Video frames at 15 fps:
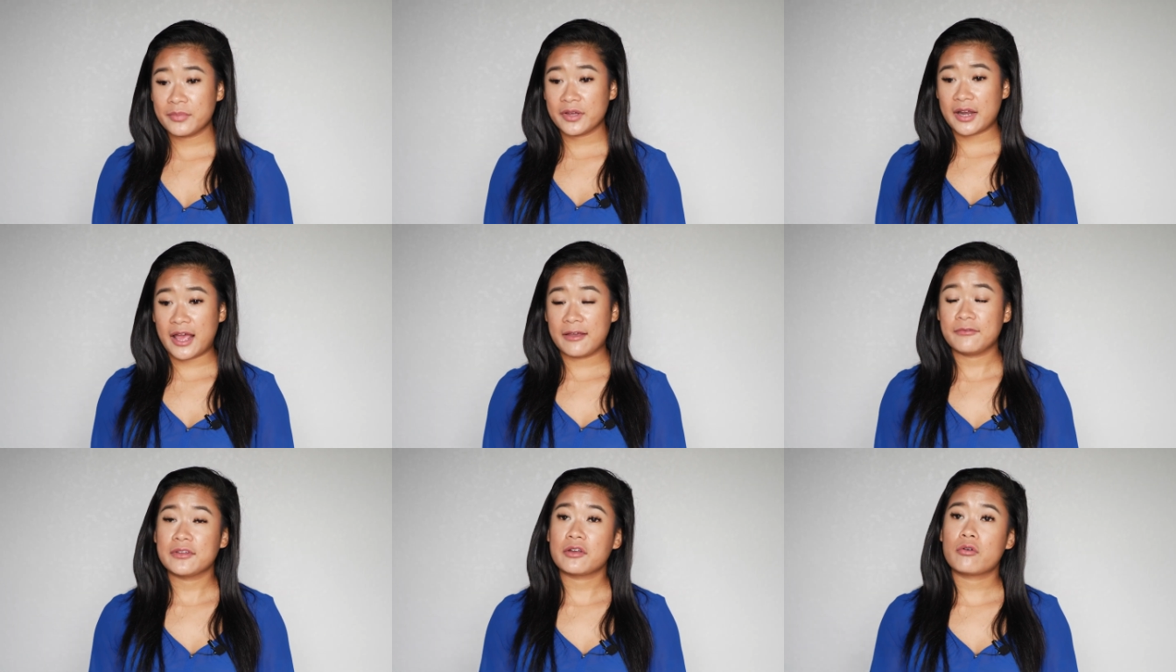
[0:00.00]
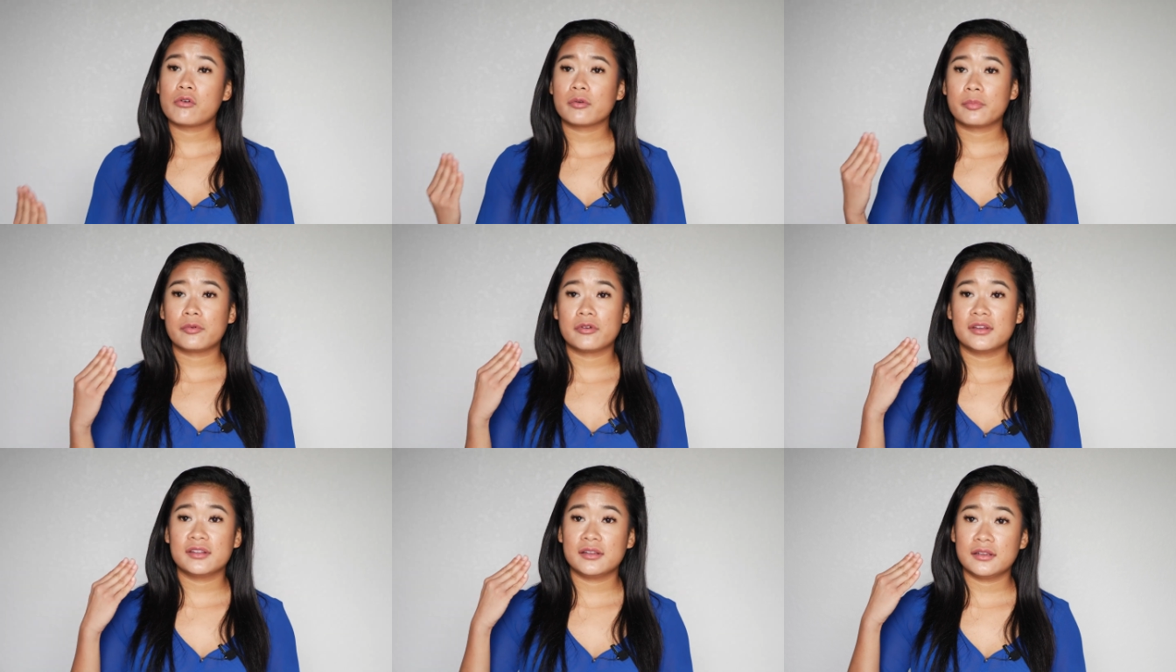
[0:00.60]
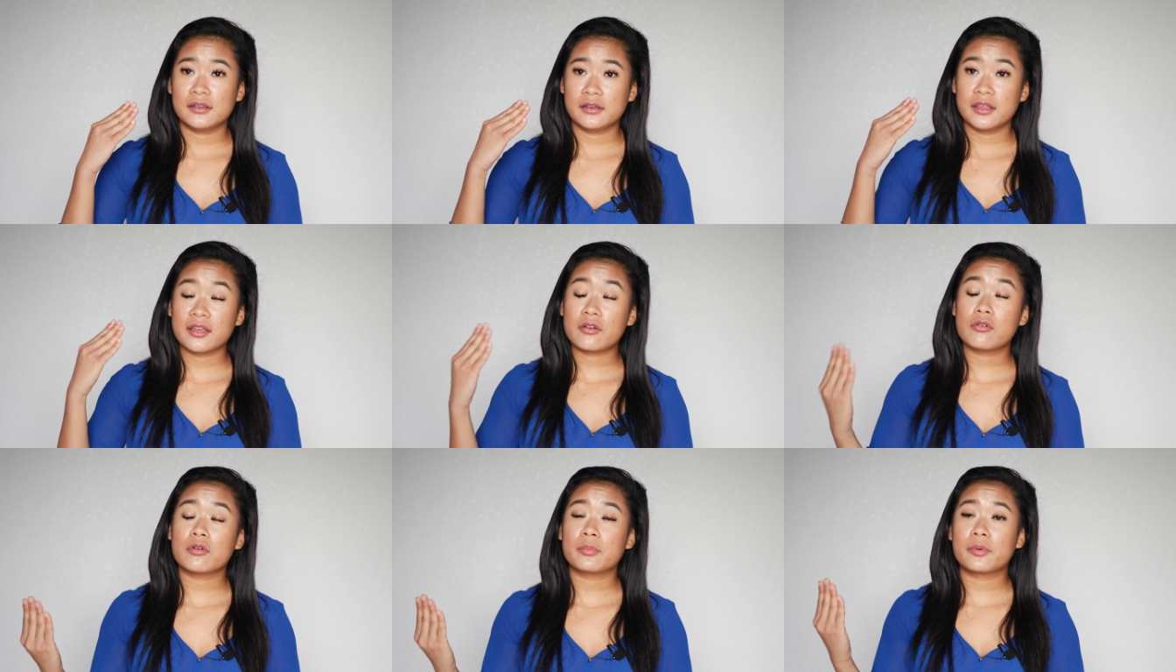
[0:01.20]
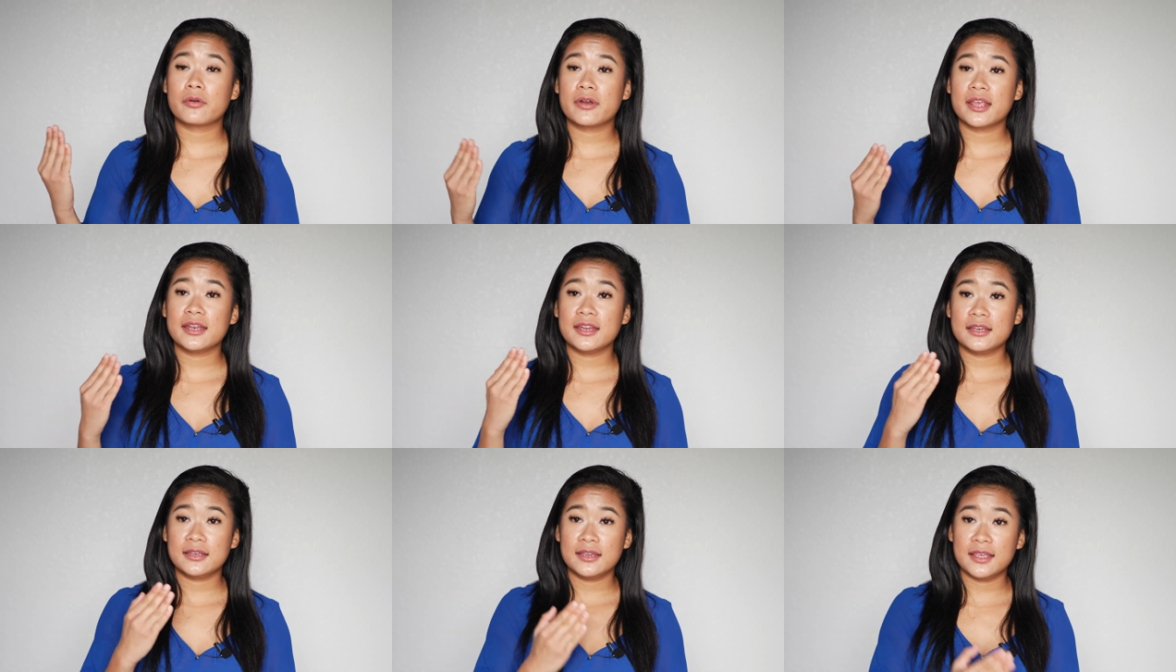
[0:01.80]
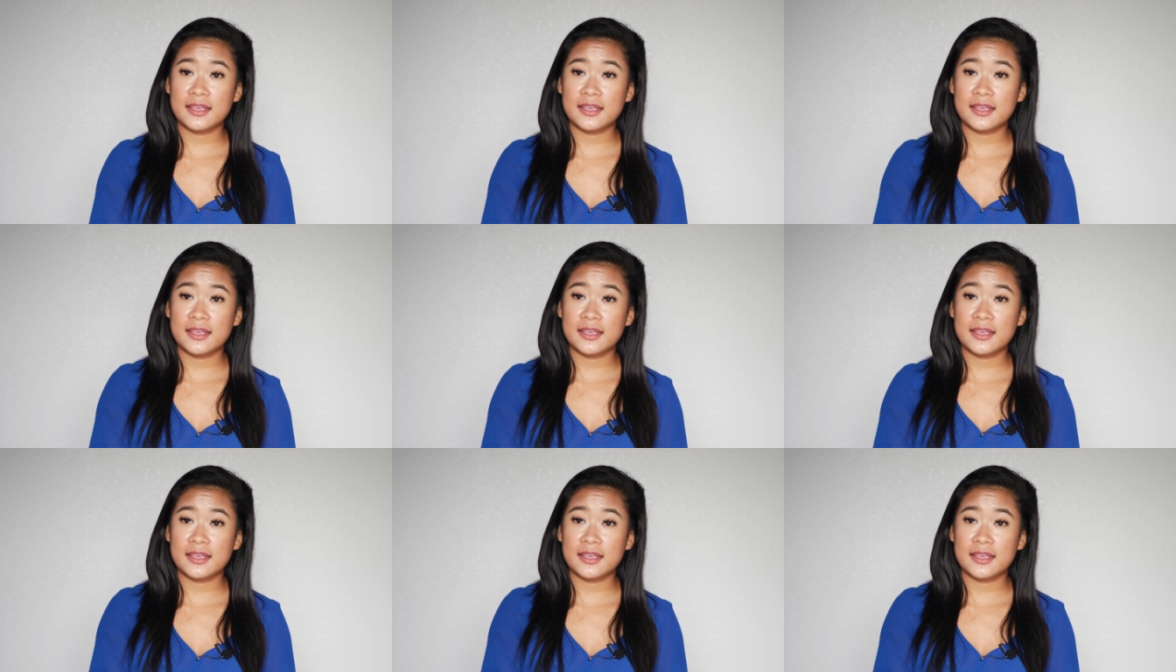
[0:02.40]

but I've incorporated